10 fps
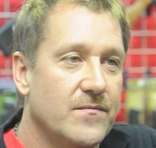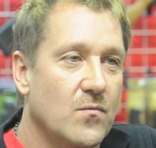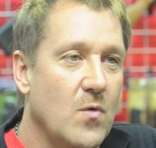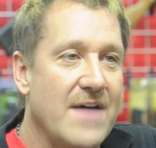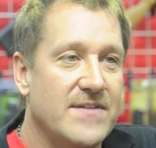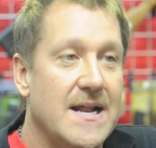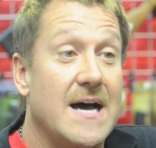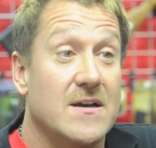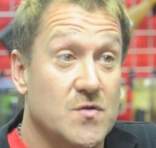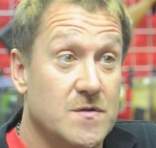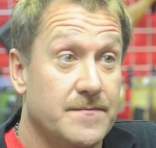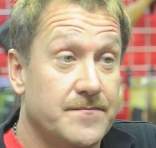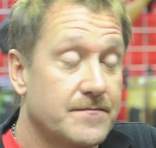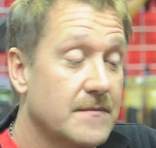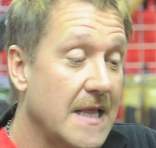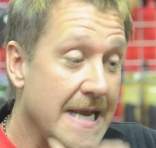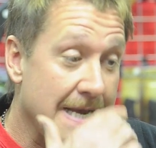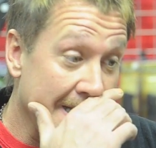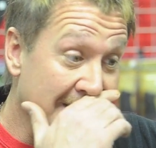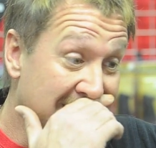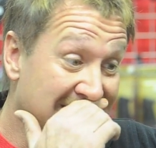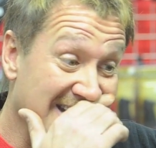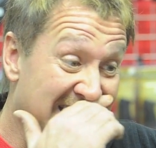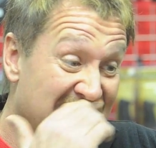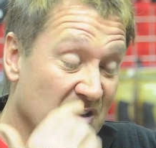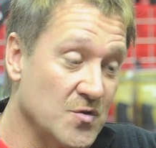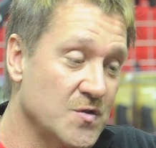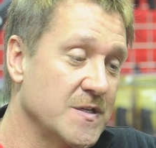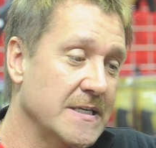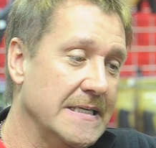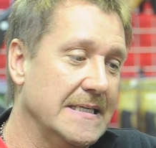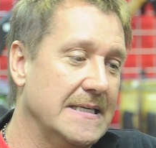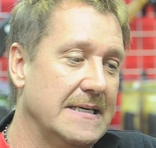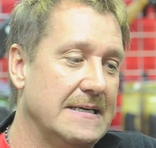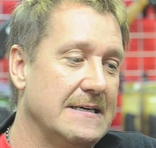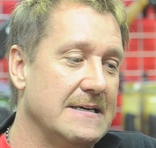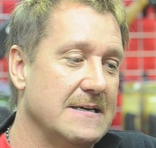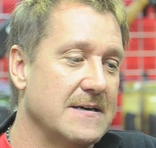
we have denials, and the denials uh,